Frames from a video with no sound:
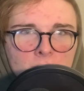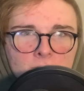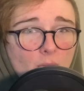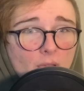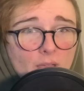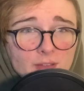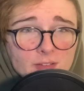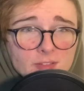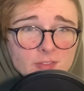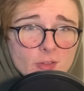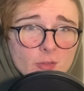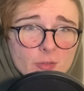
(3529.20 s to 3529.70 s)

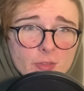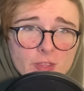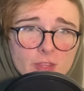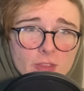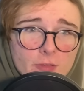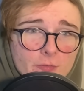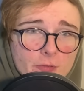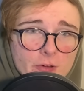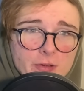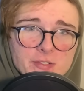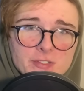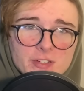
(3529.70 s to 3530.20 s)
I still think the
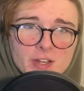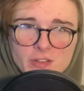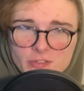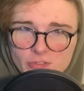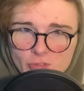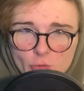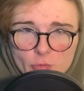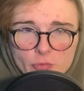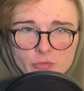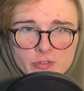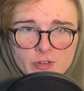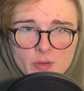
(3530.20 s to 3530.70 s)
franchise
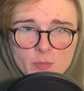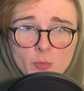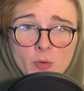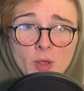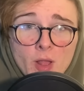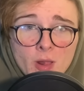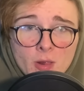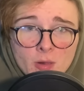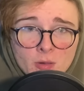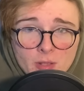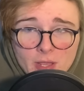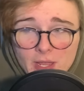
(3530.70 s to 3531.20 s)
holds up
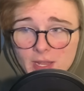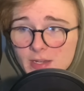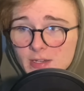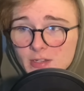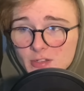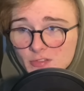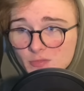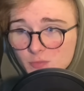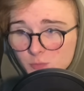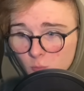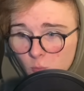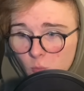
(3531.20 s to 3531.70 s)
well, and
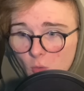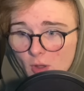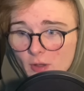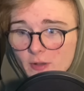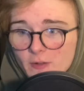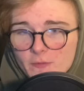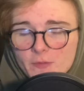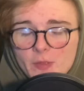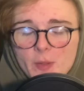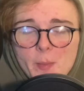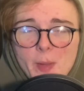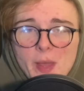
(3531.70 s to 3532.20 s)
is one
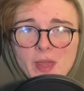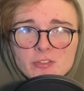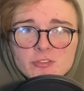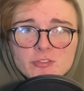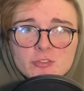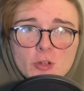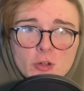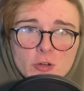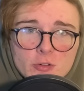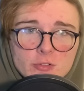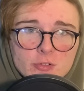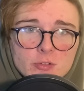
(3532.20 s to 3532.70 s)
of the best
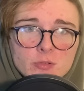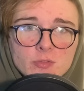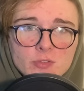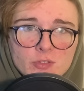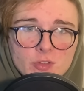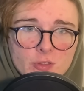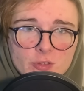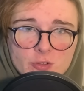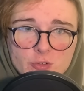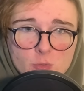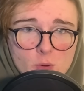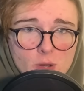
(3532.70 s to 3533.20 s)
cartoons of
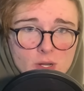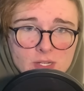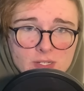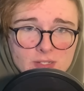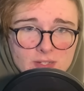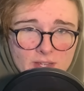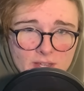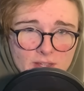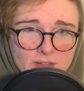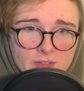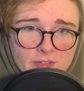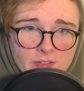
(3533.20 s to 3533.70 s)
the
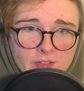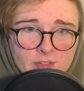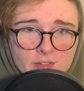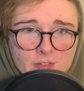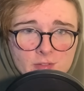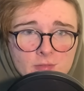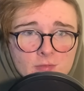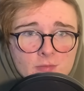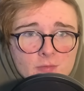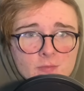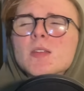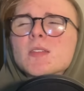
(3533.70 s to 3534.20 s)
2010s.
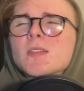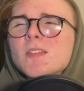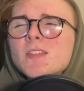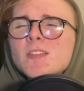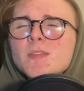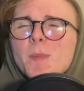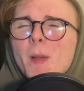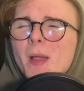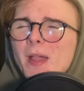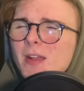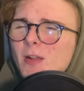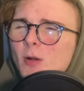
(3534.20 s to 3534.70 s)

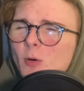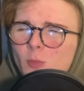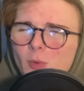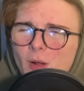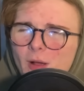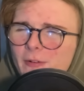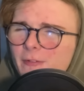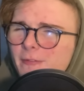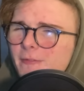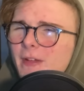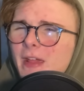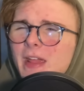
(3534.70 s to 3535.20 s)
Despite a
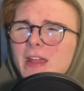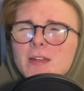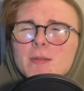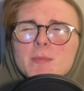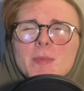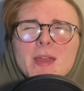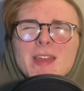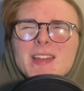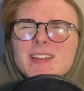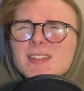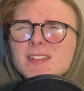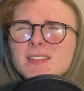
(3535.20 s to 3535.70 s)
rough fan
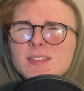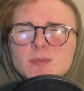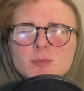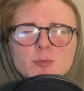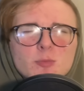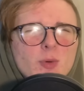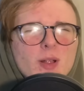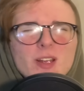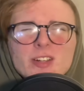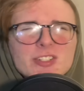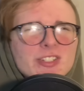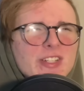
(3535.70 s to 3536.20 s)
base,
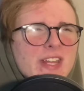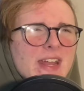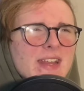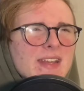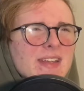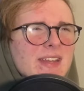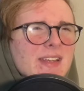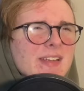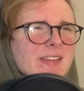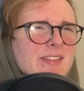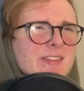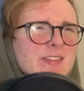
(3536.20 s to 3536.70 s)
rushed
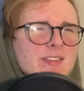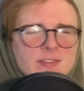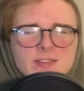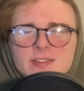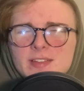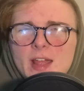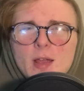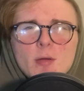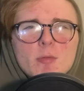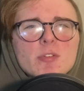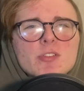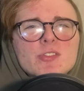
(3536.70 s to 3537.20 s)
endings,
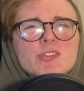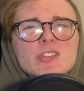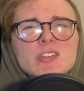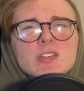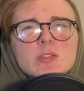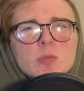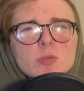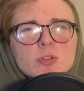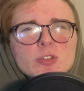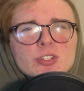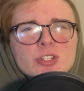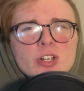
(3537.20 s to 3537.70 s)
sour
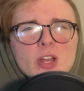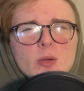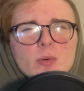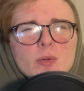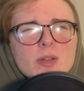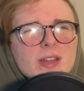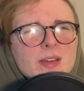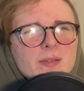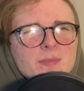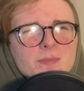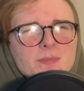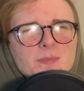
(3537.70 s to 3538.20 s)
sequel show,
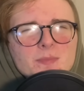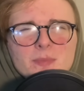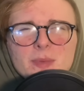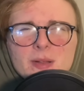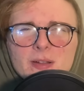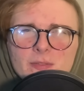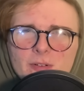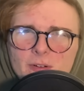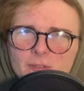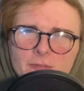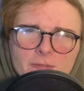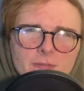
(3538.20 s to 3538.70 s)
and a bit
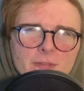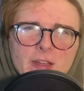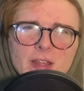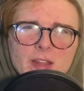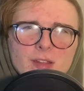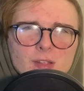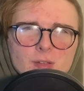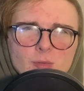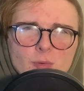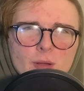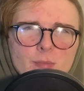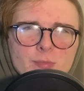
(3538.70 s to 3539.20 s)
of a
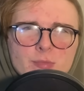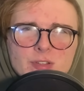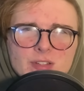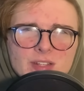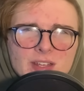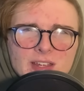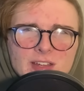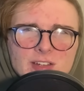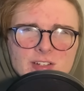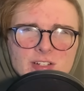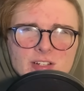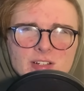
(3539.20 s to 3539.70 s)
failing
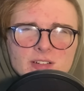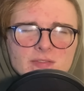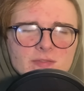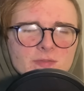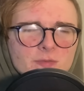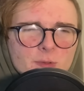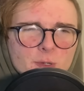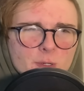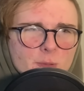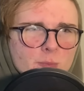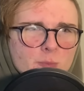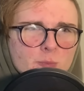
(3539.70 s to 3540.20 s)
reputation
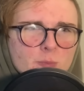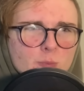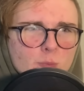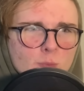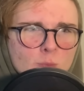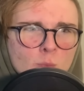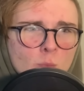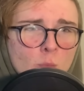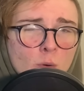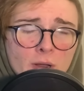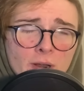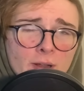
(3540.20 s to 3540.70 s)
for
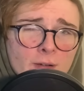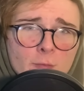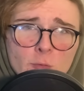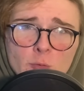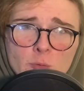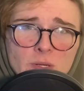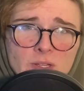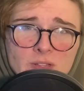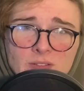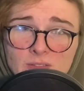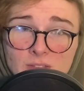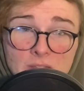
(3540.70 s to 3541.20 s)
whatever
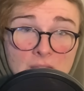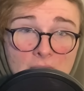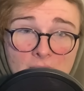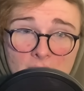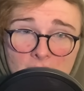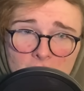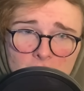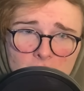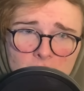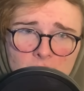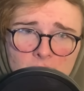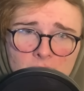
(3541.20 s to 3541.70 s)
reason that
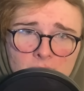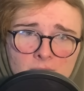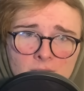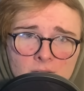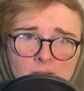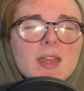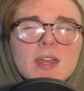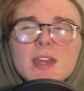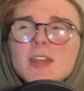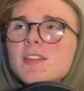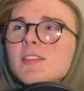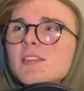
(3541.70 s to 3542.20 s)
is,
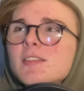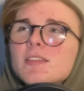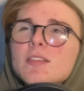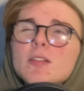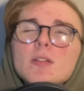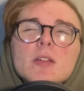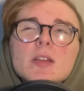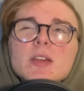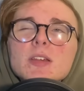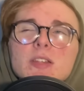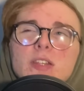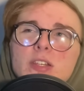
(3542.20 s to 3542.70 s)
it's
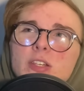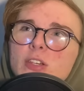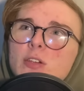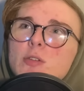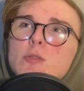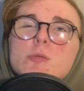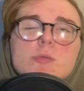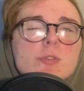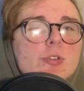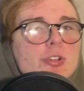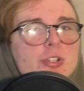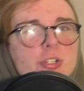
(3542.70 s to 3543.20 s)
still a
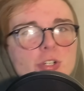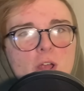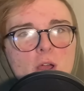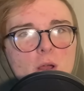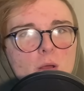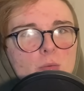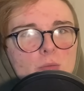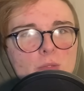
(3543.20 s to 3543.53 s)
huge show